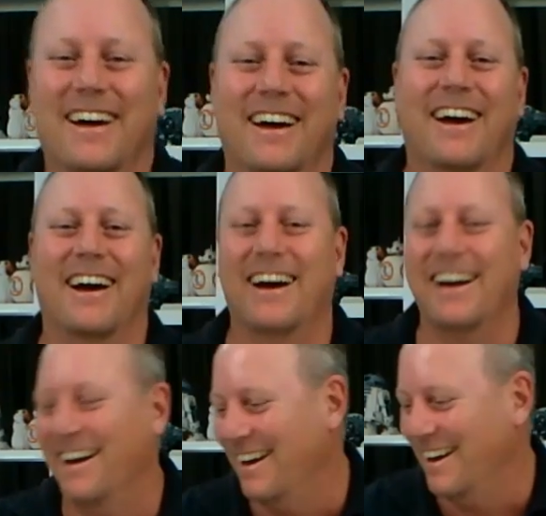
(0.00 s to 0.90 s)

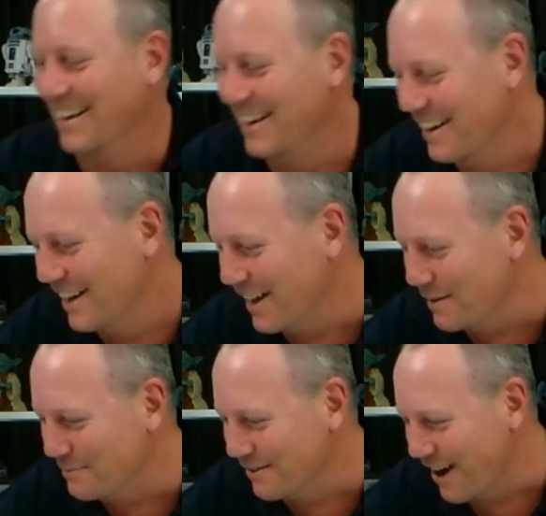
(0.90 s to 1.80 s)
I'd
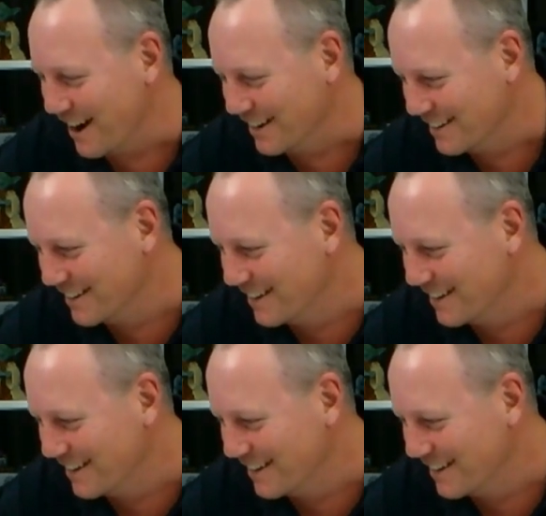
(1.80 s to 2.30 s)
be running.